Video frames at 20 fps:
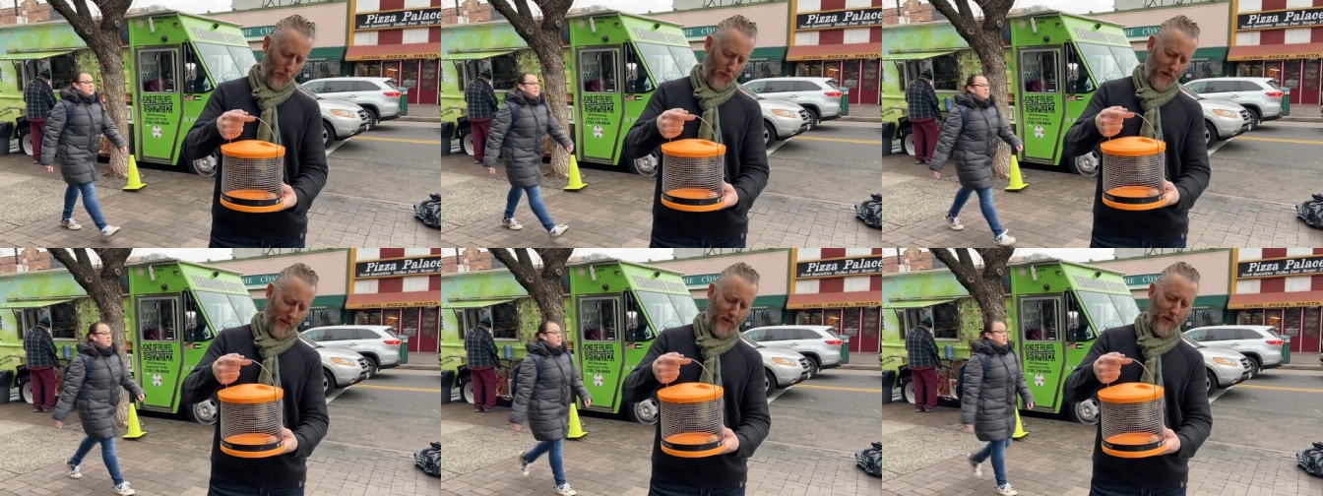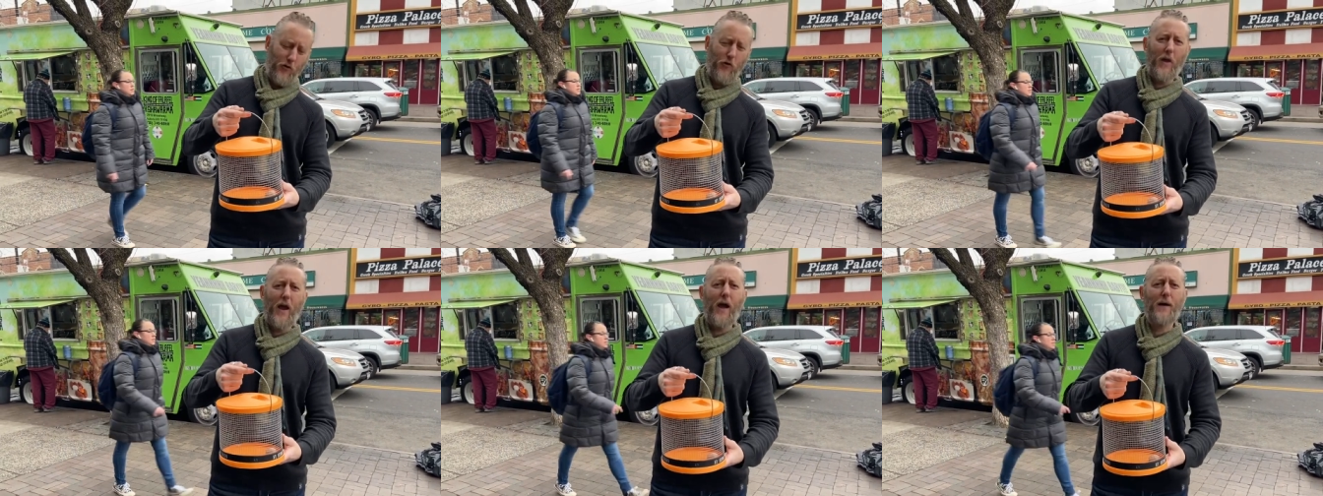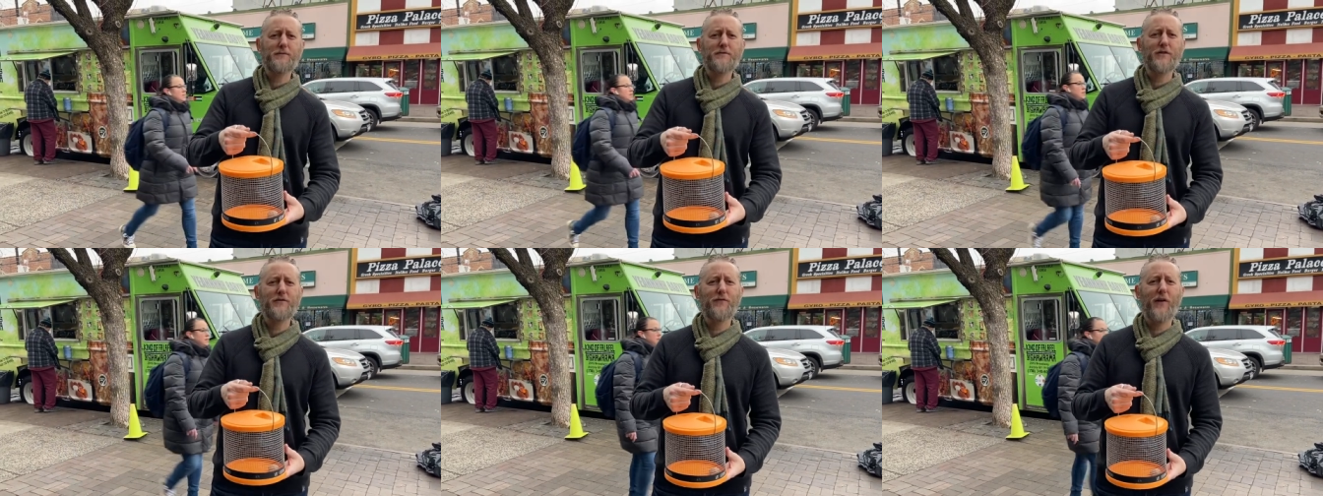One of the
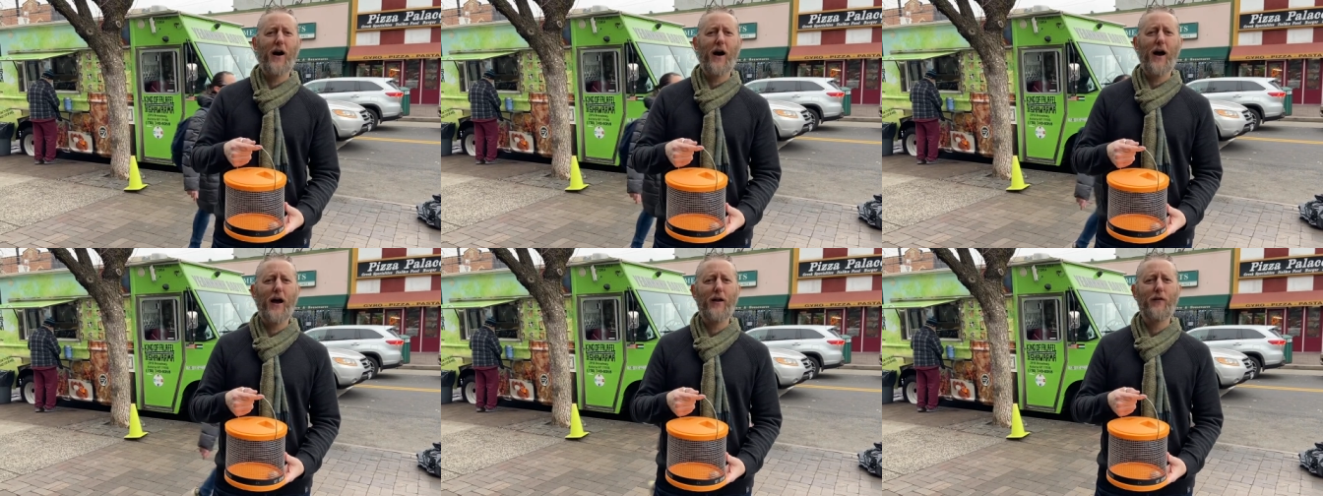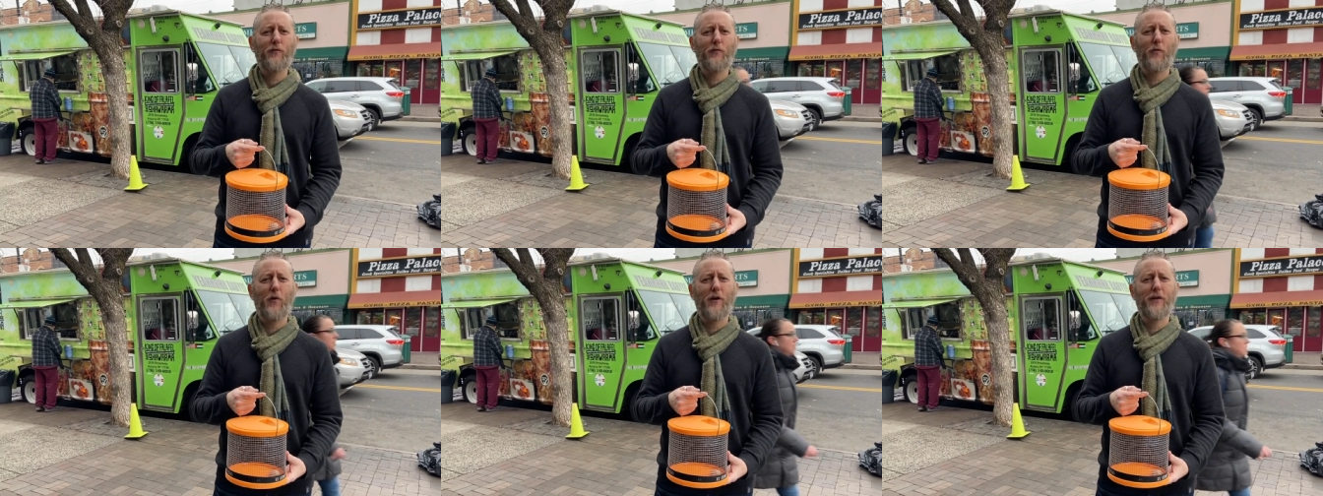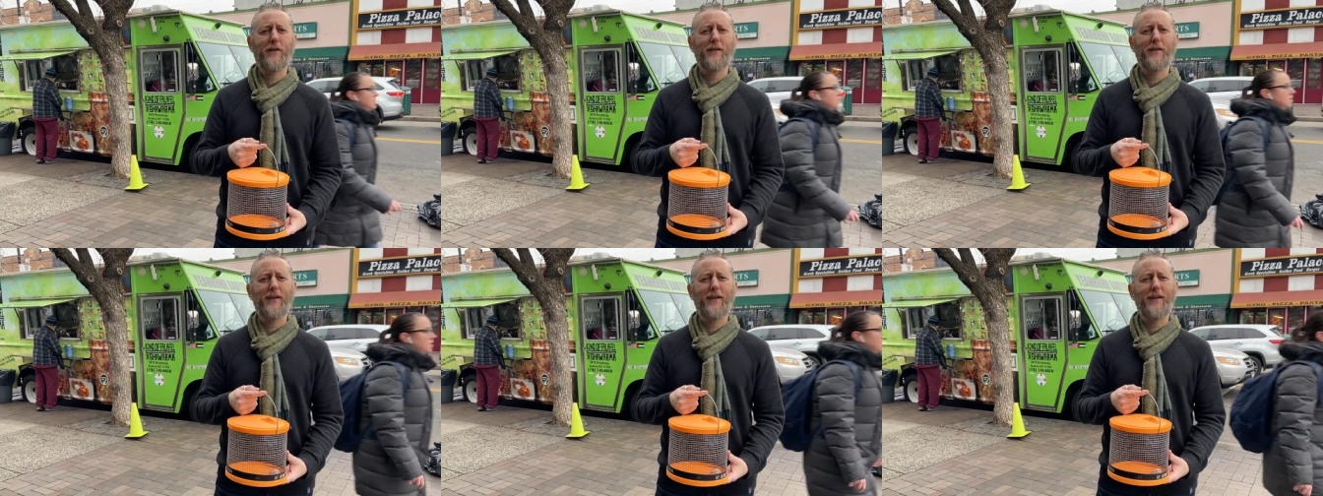crabs survived,
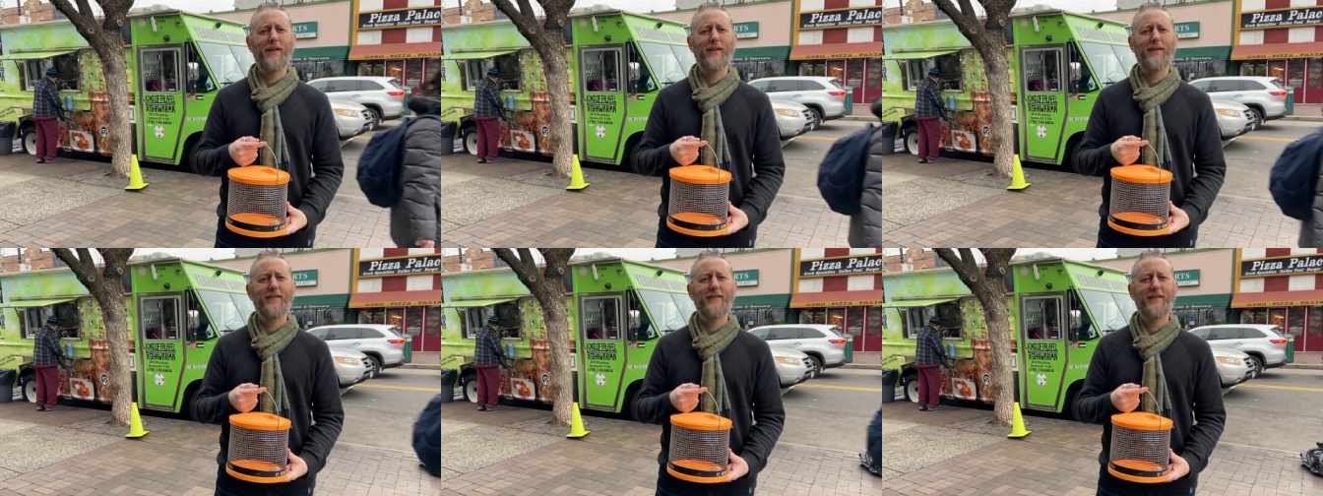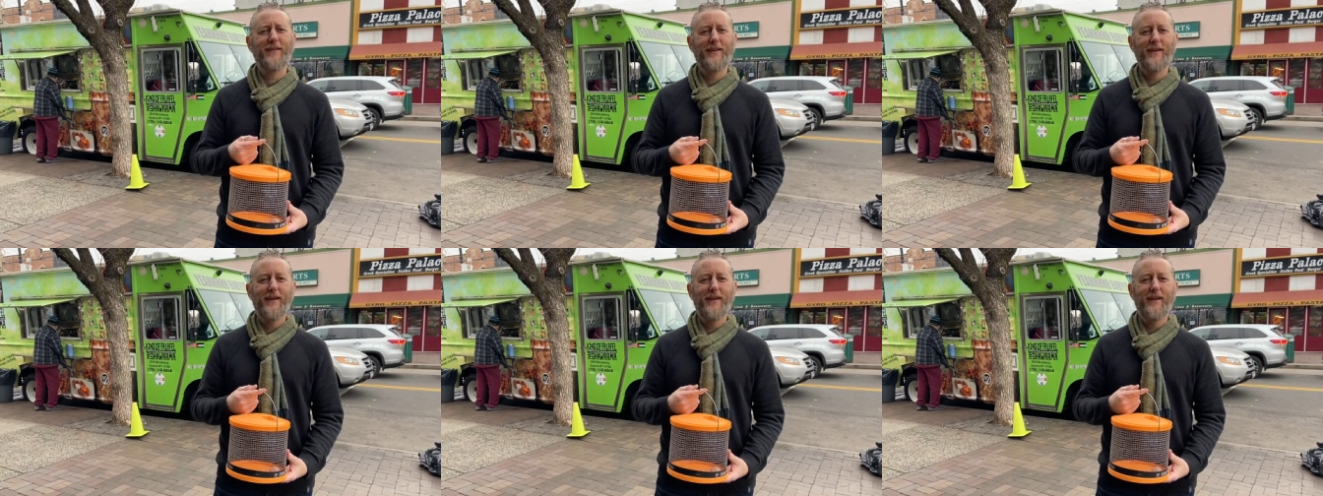one didn't,